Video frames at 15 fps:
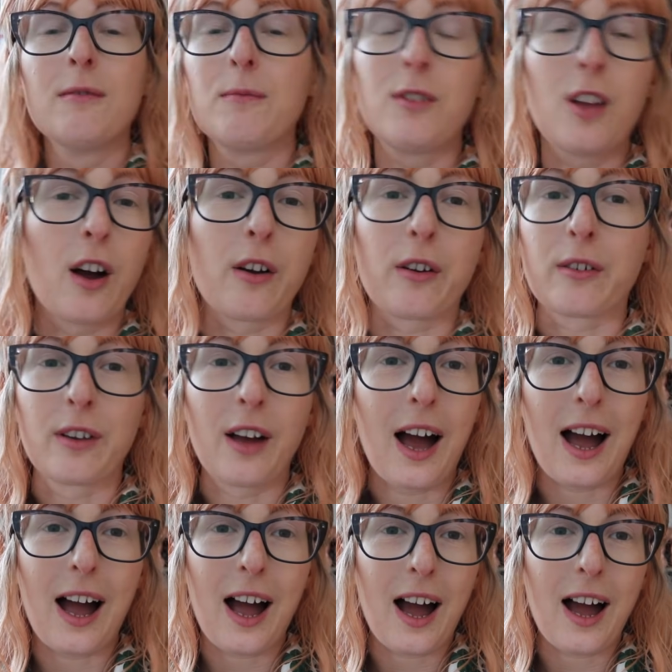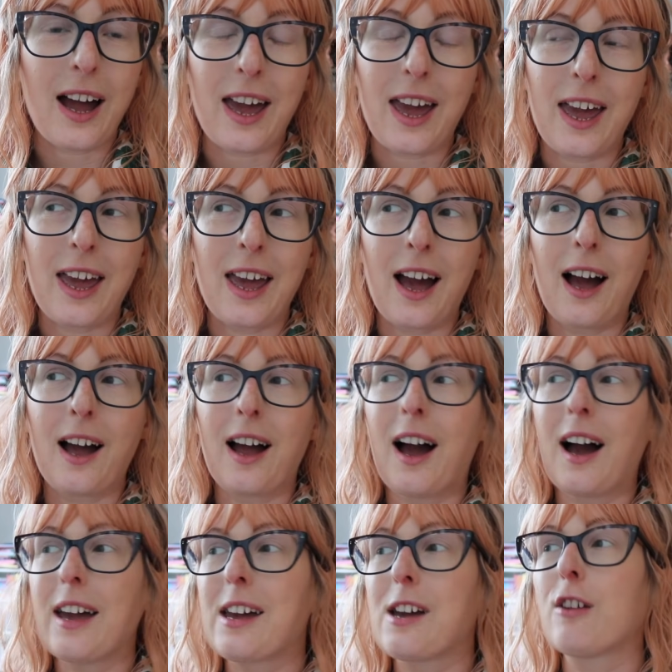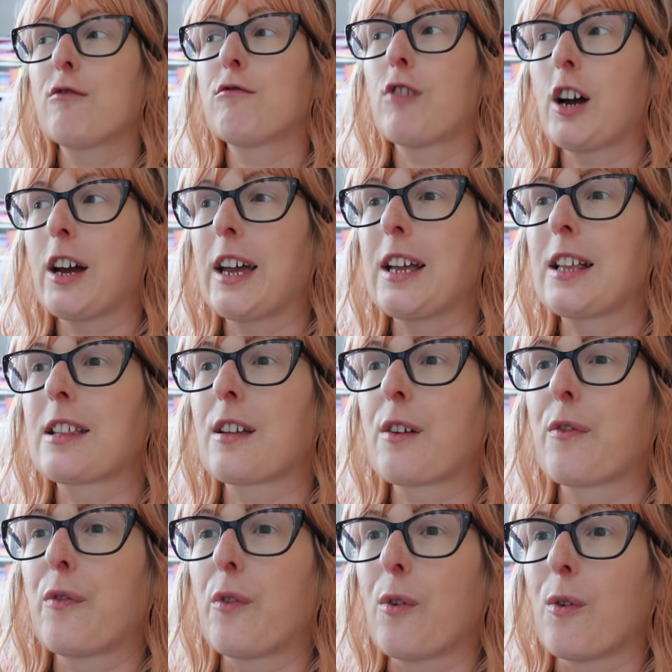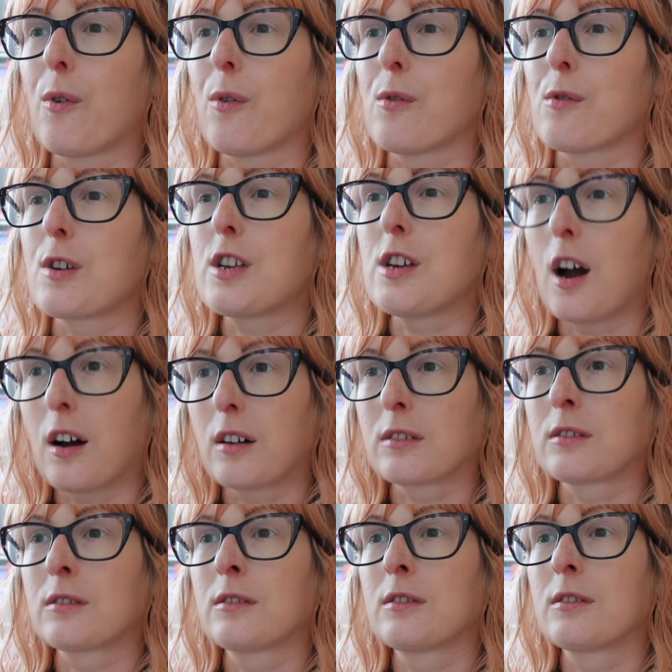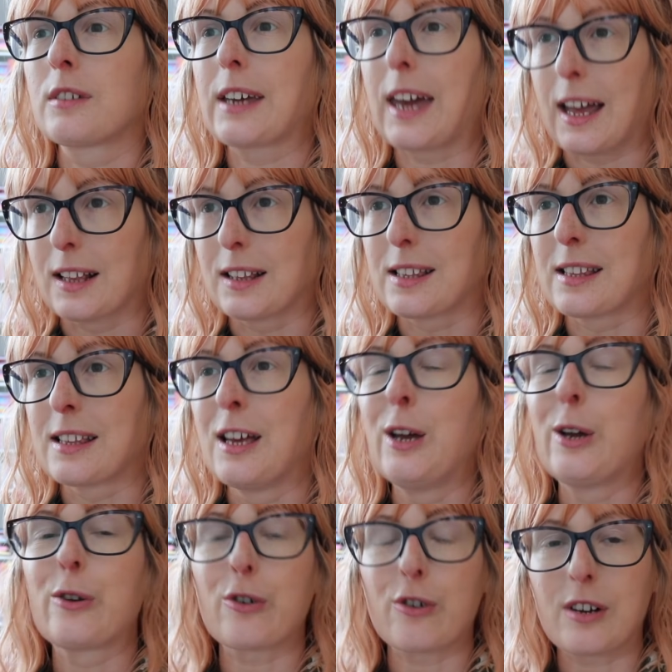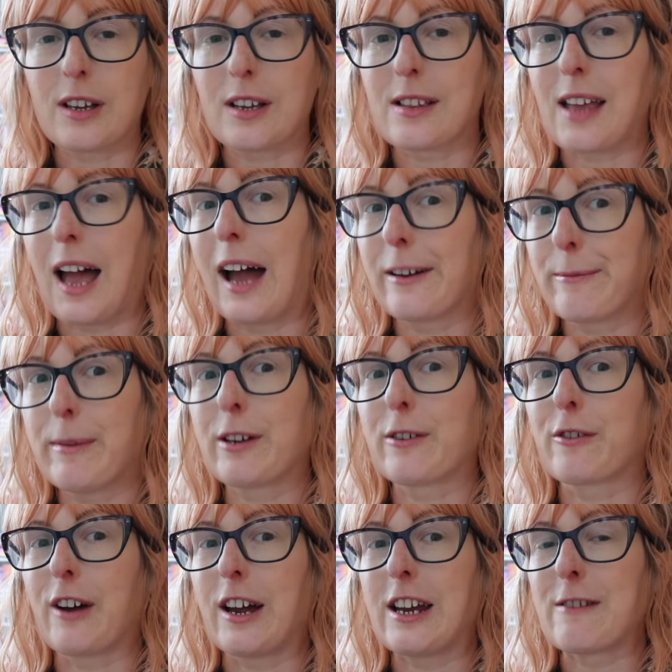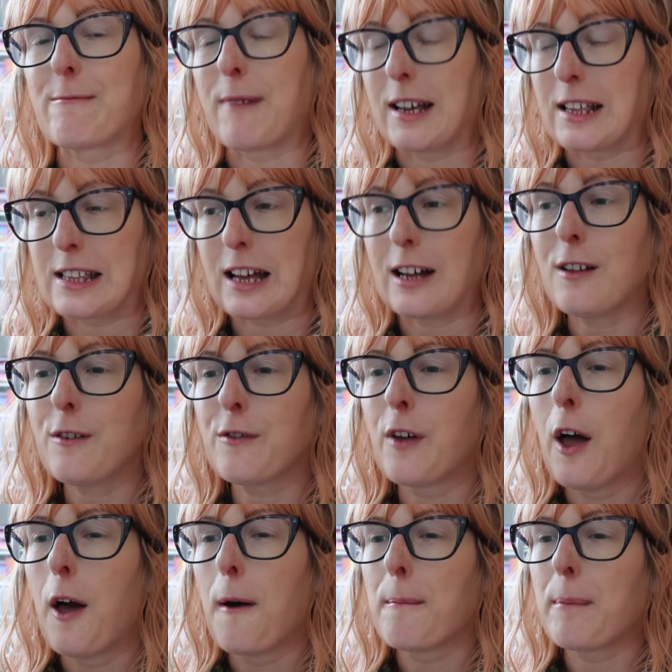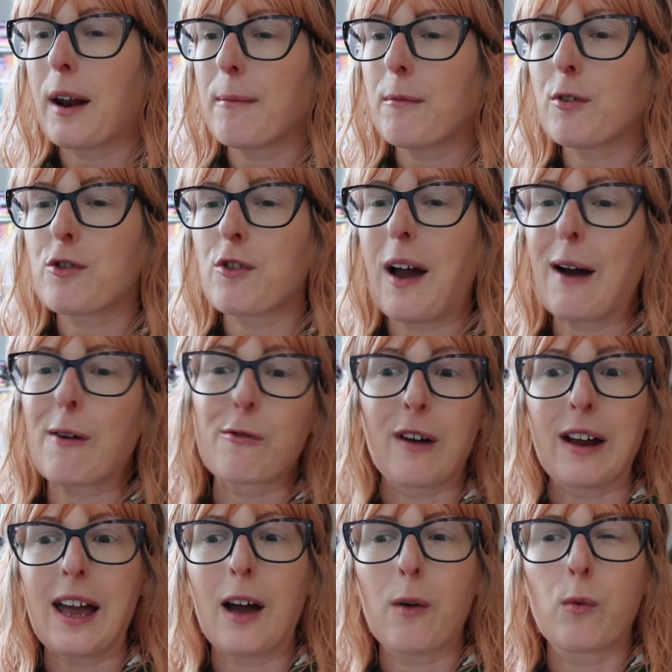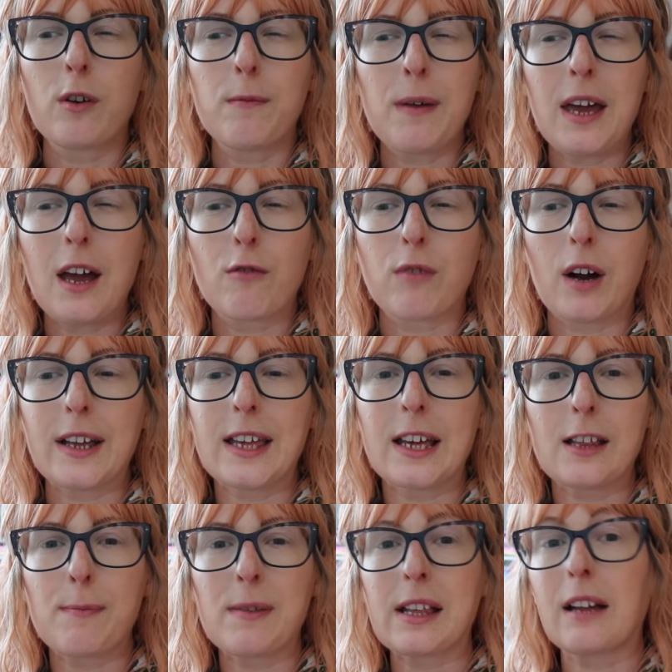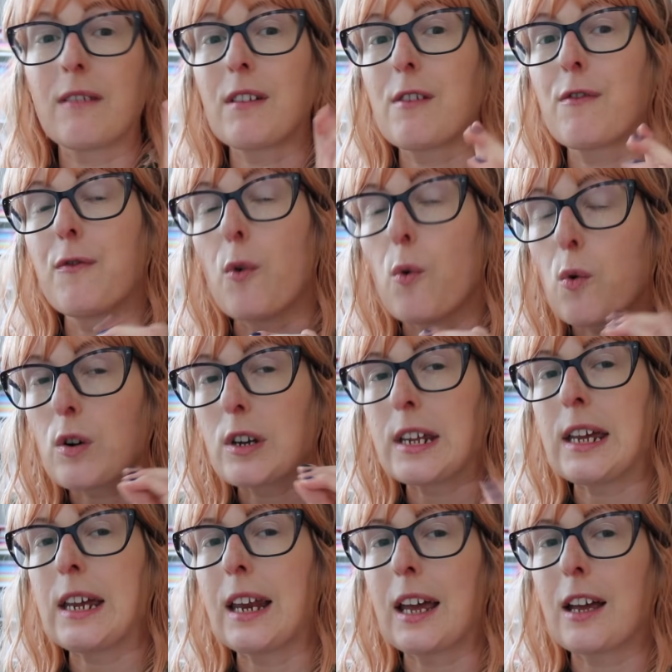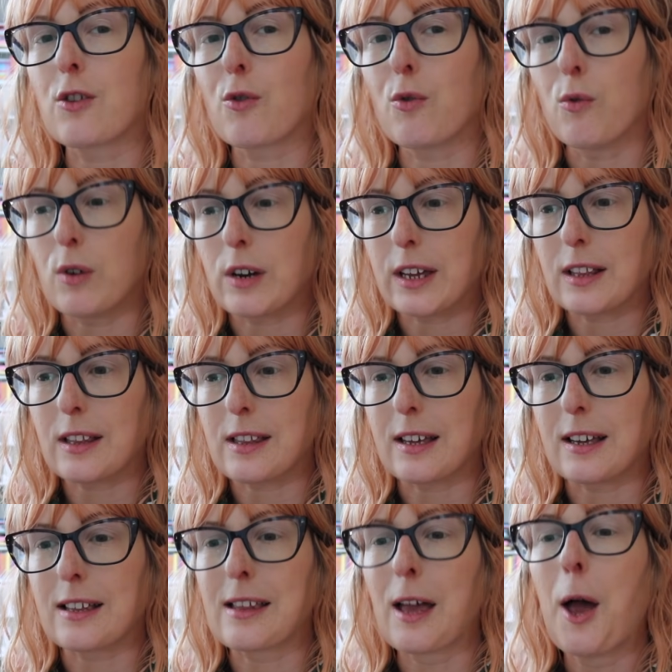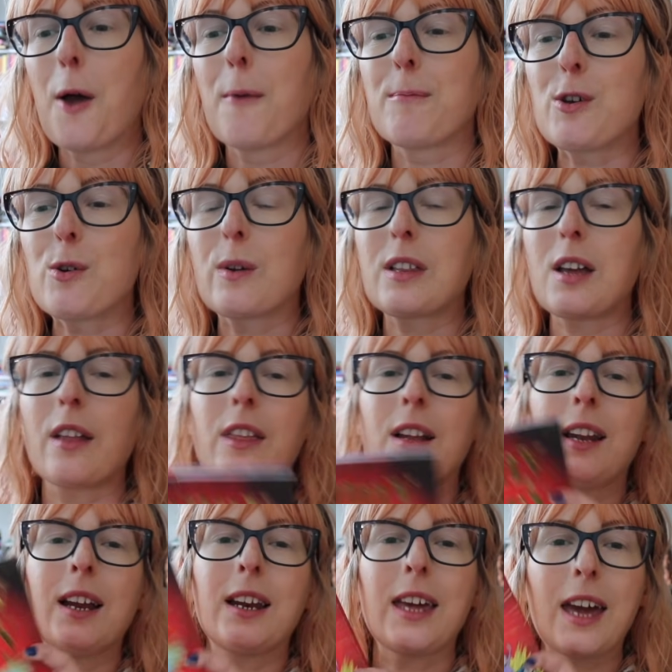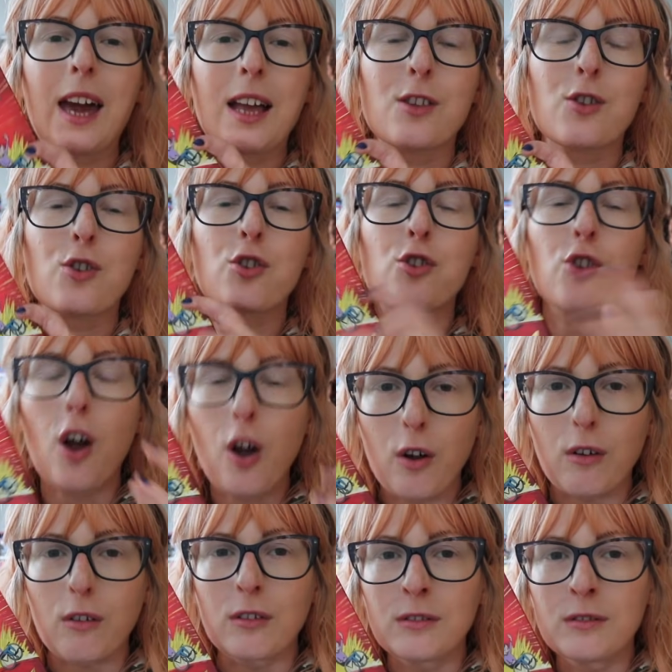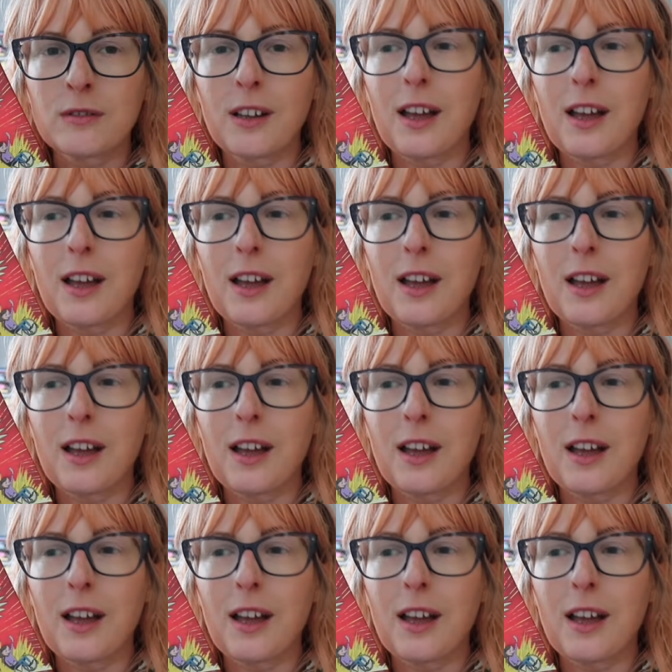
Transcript: No, I can write for young kids, toddlers and middle grade myself, but I'm not sure how great I would be at writing specifically for teenage audiences. But you can tell that Lenny is so